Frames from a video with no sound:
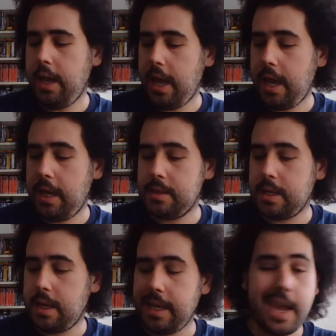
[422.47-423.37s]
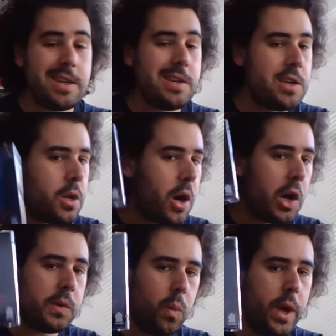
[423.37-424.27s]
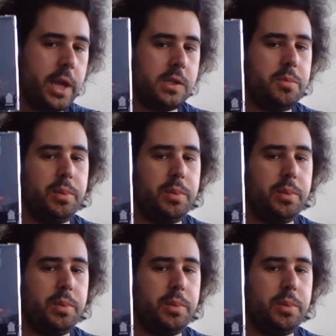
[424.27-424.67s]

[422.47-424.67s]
And I cannot wait to